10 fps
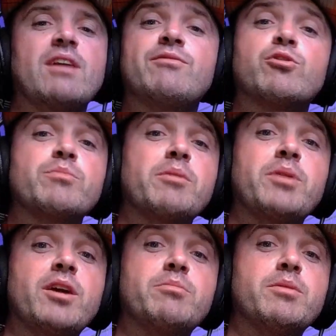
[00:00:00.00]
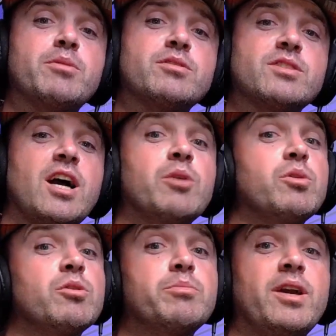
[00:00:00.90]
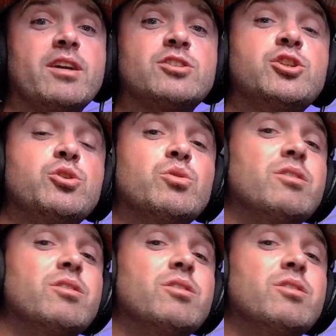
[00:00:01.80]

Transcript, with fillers: And for my paid members, I will make two